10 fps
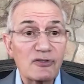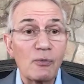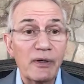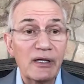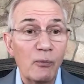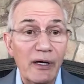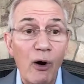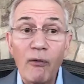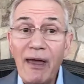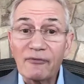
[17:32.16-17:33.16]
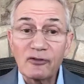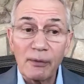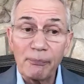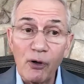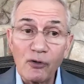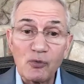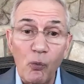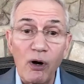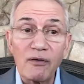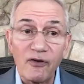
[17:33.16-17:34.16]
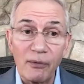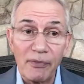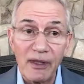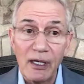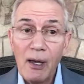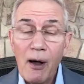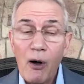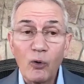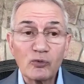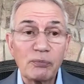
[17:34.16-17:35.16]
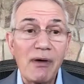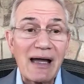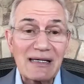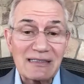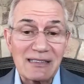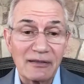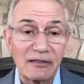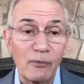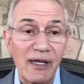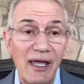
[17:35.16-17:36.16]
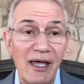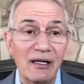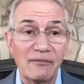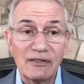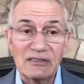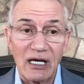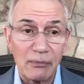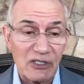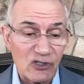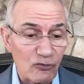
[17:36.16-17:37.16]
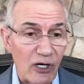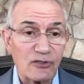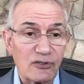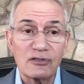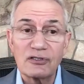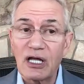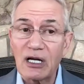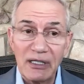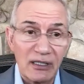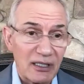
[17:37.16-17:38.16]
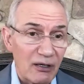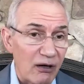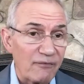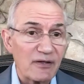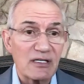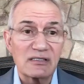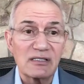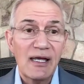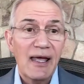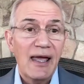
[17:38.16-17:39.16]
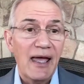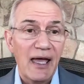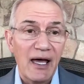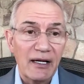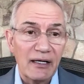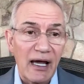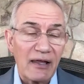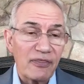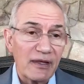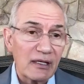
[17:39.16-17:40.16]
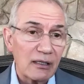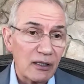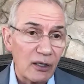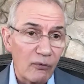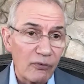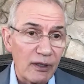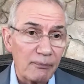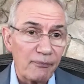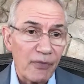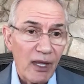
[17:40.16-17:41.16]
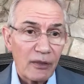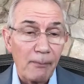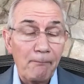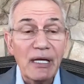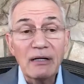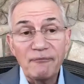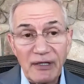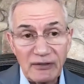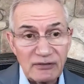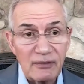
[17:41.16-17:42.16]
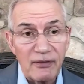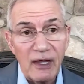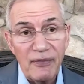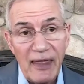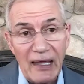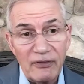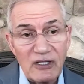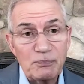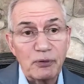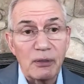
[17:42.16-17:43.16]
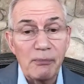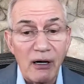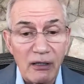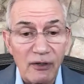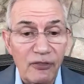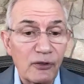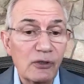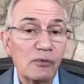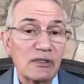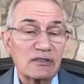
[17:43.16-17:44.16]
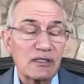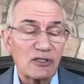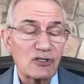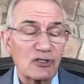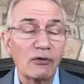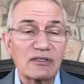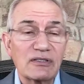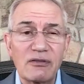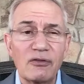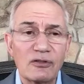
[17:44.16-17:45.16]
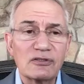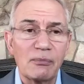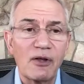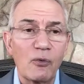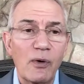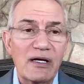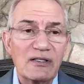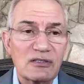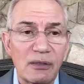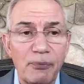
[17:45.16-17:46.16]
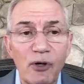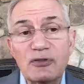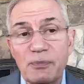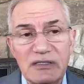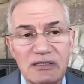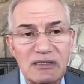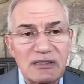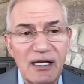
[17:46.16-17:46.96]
We don't have to approach work from the old mindset that we had of it's got to be structured, you got to be in the office. And I think, that the benefits that this put America through was it showed us there's some other ways to approach business.